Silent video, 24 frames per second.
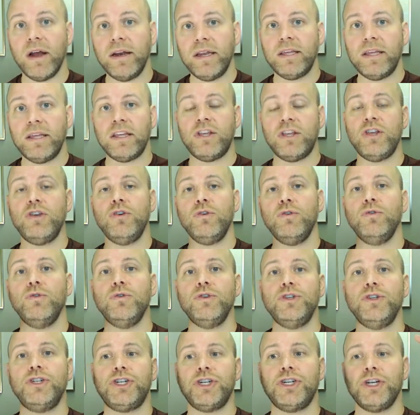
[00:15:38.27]

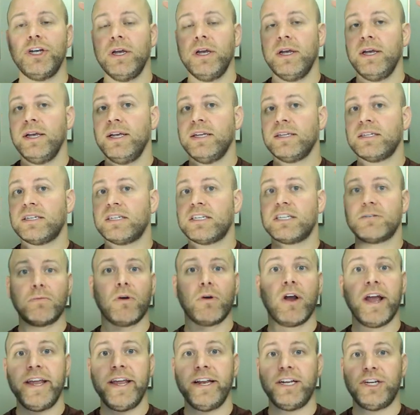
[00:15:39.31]
huge
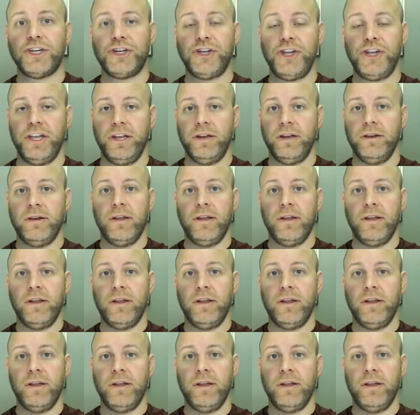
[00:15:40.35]
sprite sheet,